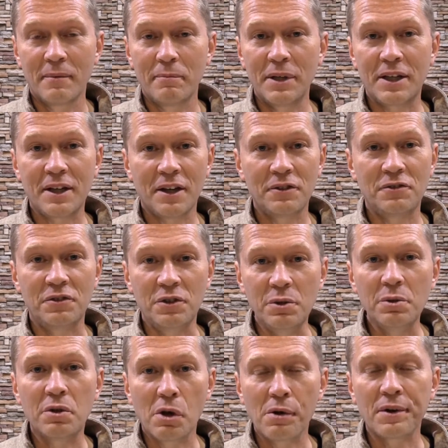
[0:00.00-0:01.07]
because
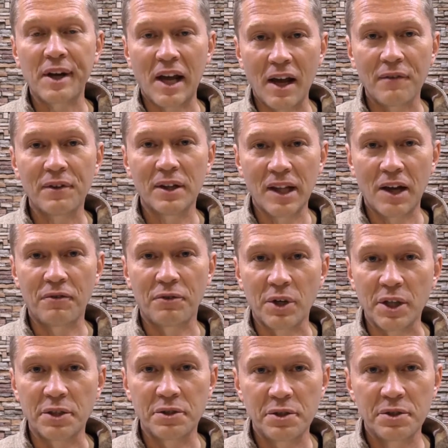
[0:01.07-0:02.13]
you don't have the
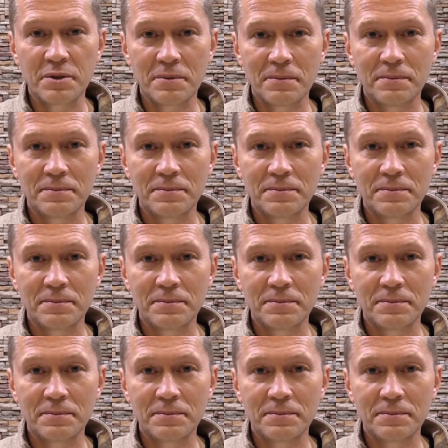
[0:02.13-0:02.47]
leverage.